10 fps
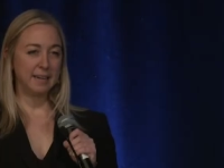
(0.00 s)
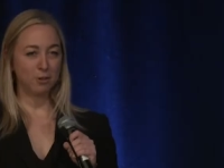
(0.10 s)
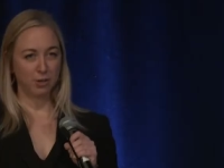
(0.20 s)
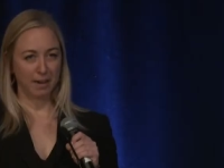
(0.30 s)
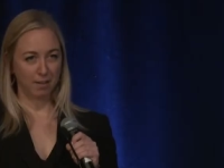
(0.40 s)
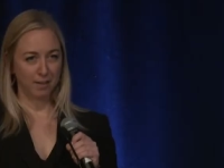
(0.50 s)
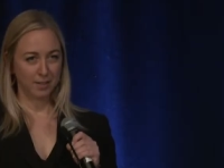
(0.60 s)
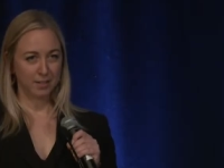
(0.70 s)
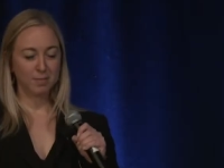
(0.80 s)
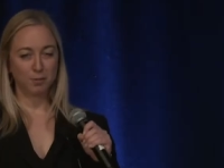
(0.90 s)
natural
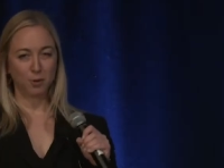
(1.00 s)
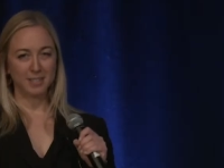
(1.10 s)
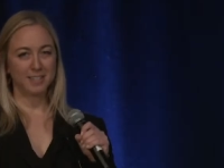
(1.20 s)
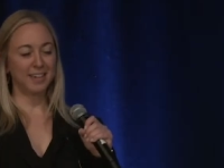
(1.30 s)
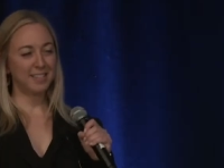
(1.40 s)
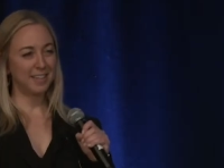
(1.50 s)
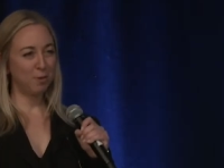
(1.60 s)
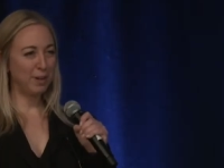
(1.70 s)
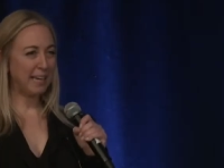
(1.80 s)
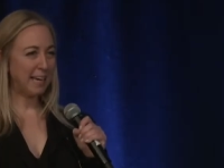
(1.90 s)
analogs, of course. Like I said,
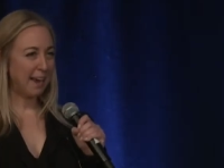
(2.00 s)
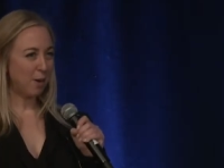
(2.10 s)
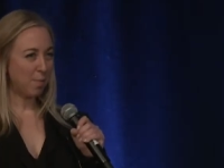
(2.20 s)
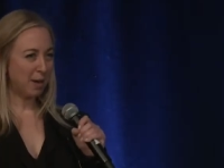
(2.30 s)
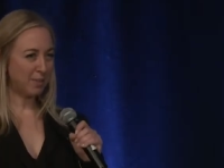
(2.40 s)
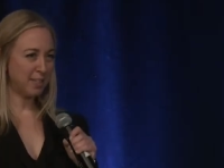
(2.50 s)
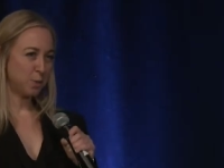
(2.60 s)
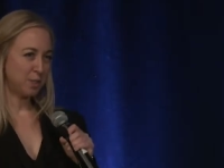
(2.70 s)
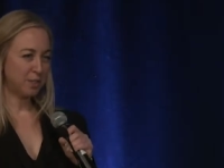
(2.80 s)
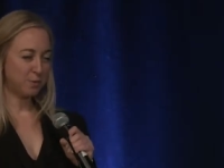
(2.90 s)
we geek out about these
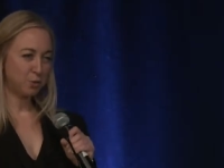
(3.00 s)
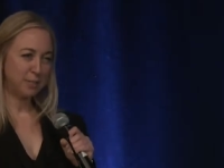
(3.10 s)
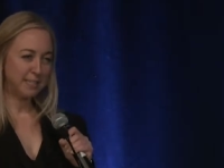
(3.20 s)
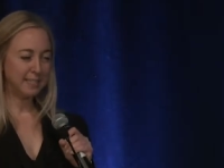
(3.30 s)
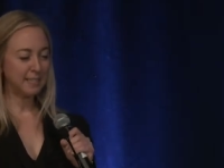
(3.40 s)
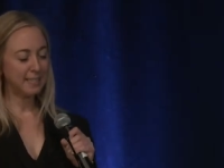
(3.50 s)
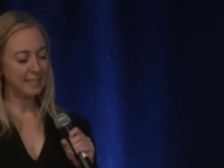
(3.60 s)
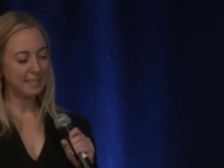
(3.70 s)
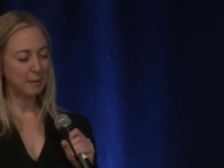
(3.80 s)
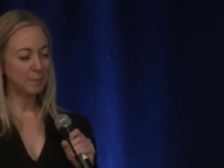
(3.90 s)
sorts of screens and
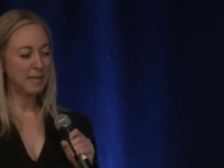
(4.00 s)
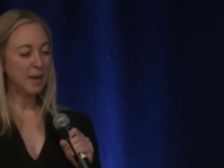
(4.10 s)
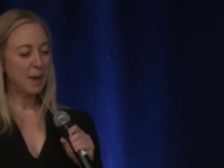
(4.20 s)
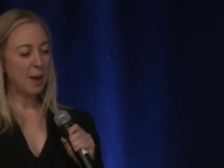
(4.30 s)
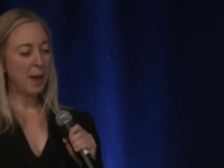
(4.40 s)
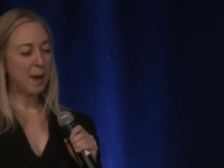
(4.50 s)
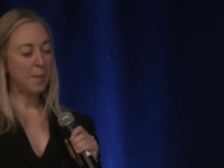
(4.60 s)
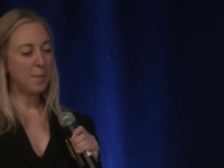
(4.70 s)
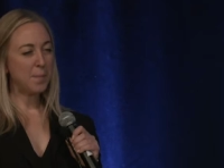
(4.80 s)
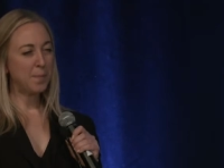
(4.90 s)
systems.
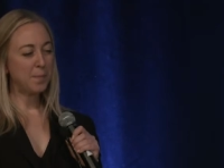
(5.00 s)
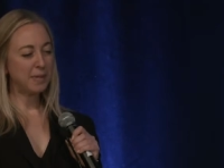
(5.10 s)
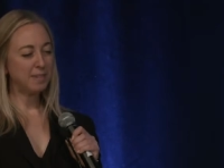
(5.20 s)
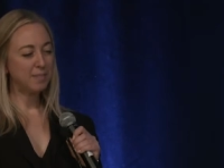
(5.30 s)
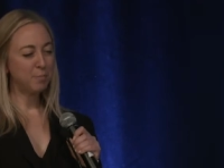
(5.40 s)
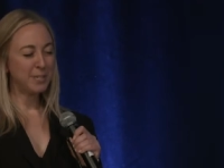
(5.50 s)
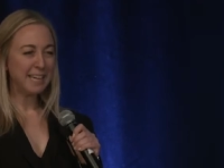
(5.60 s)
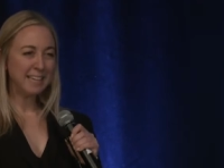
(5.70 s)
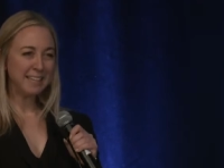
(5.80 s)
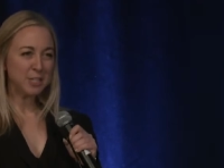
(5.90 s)
Um, but
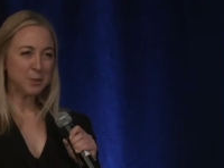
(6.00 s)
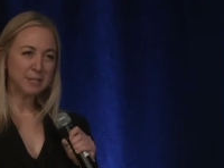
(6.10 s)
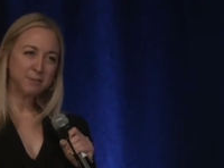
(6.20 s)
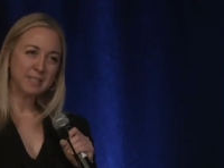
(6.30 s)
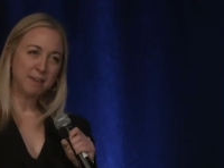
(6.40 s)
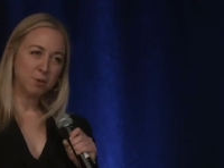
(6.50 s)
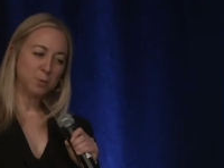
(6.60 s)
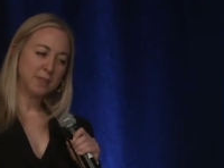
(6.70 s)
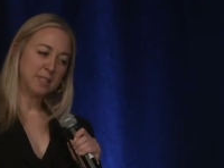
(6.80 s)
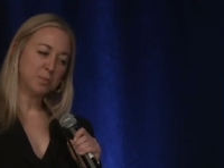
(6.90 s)
taking that to a different level
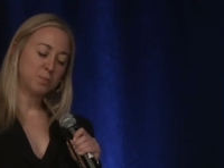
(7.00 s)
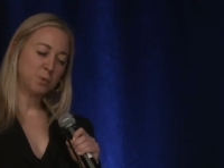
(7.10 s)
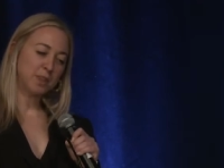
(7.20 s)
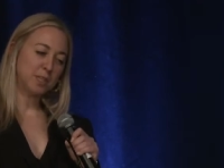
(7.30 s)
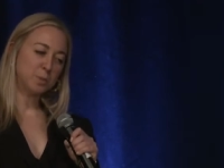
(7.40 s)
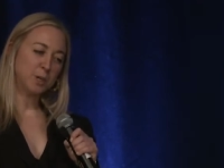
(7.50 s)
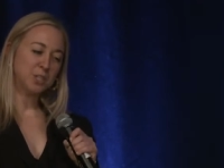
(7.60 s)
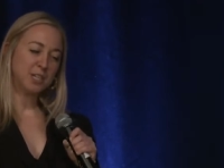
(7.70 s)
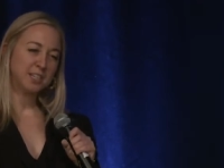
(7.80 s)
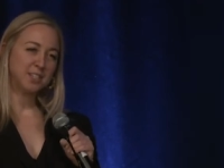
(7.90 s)
with this, with this
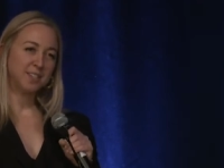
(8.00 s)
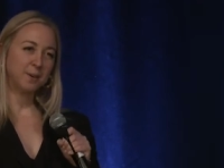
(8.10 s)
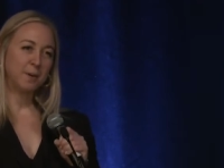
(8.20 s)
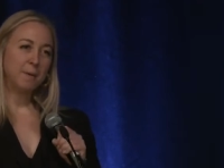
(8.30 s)
project. So